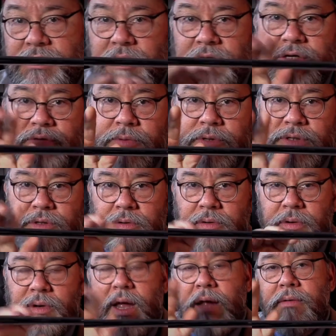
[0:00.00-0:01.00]
instruments, or
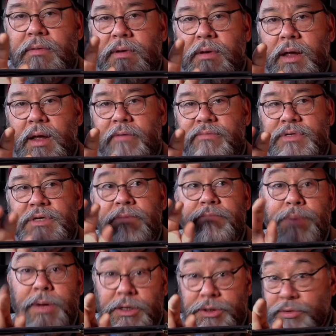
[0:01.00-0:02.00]
not, I've seen
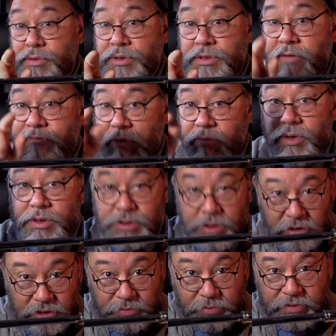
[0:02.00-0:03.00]
pictures of the original
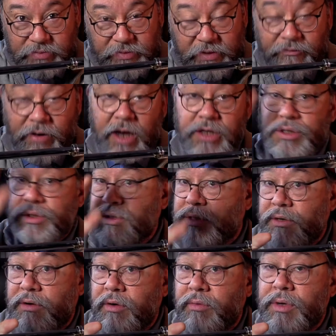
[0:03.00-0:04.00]
instruments, I've never actually
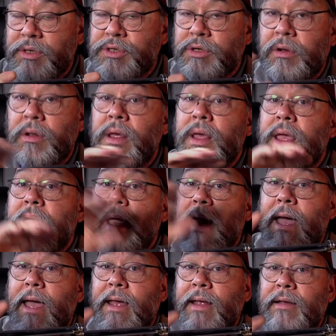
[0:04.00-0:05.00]
seen an original,
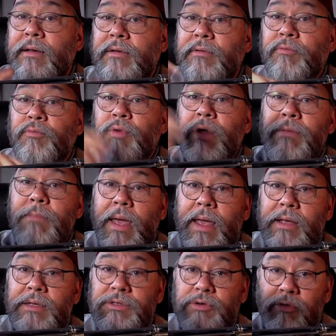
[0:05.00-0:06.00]
and
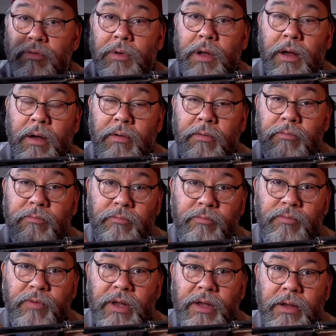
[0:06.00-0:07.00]
remakes or, or
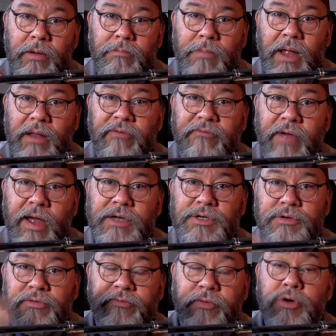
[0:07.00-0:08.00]

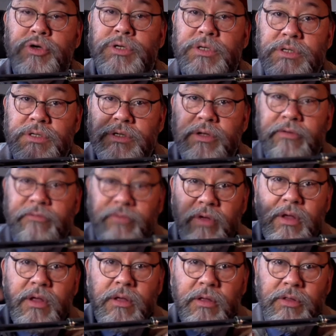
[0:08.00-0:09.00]
remanufactured versions of
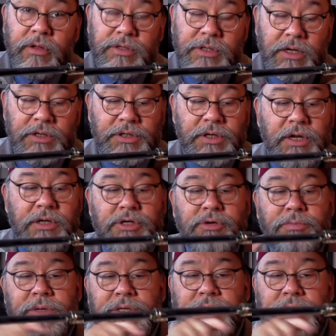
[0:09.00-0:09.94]
those ancient instruments.